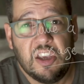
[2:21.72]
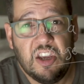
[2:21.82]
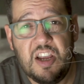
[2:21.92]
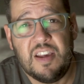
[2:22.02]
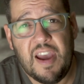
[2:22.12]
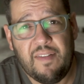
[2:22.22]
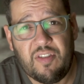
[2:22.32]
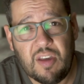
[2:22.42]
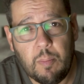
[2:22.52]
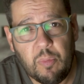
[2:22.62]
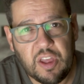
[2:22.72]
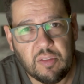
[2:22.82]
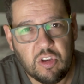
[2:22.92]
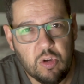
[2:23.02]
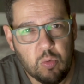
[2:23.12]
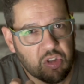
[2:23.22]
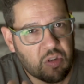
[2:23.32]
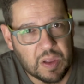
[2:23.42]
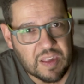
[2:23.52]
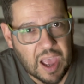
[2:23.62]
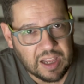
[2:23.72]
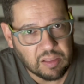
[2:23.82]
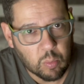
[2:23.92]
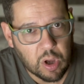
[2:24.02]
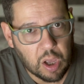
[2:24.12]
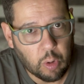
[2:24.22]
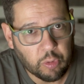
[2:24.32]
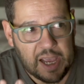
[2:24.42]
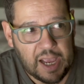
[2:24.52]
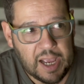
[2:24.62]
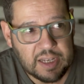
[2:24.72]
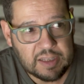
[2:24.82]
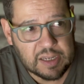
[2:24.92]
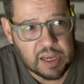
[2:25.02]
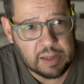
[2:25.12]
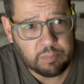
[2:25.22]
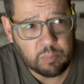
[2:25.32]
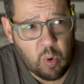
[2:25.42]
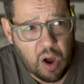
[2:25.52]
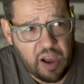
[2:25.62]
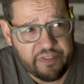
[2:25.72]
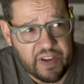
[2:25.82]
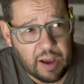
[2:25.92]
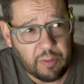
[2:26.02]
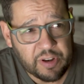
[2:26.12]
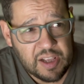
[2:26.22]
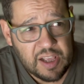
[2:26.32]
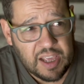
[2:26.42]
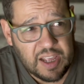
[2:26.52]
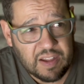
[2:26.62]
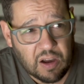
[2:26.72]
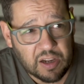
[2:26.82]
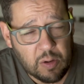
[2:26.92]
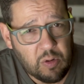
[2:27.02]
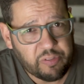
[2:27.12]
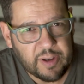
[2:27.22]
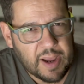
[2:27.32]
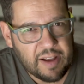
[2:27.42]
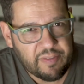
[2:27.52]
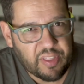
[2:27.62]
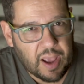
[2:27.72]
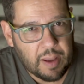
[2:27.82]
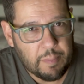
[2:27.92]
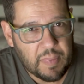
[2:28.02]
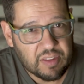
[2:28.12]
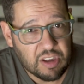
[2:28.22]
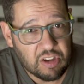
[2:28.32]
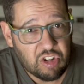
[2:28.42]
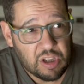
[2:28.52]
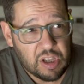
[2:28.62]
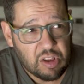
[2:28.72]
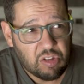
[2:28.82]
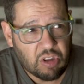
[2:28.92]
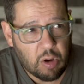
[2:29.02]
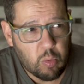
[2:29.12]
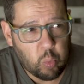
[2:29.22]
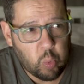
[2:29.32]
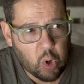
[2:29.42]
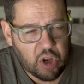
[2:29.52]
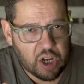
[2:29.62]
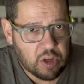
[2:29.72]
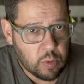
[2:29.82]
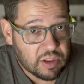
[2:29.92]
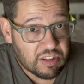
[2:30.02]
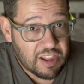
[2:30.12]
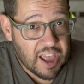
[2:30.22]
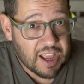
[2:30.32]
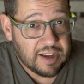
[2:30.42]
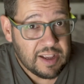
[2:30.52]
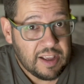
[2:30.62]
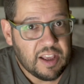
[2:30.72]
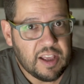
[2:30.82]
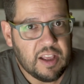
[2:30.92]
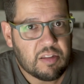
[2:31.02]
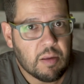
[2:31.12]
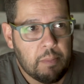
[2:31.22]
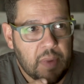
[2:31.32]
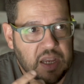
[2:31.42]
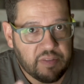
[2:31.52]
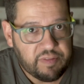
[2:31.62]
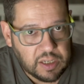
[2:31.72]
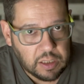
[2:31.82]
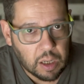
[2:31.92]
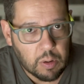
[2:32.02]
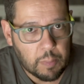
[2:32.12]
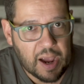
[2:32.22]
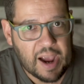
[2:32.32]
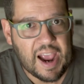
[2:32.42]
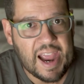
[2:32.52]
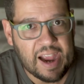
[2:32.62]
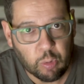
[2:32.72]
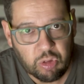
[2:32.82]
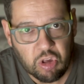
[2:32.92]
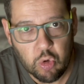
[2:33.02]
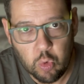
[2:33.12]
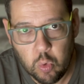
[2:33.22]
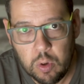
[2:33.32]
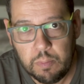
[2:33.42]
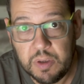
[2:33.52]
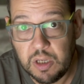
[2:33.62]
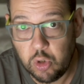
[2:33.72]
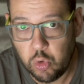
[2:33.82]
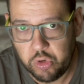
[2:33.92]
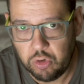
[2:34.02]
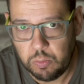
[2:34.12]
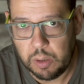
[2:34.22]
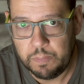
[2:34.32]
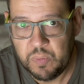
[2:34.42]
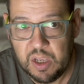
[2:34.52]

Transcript: You need to have something that you want to be telling the world. And um, what I found is I don't often have that message. So what I do instead is make a video about how to be a YouTuber.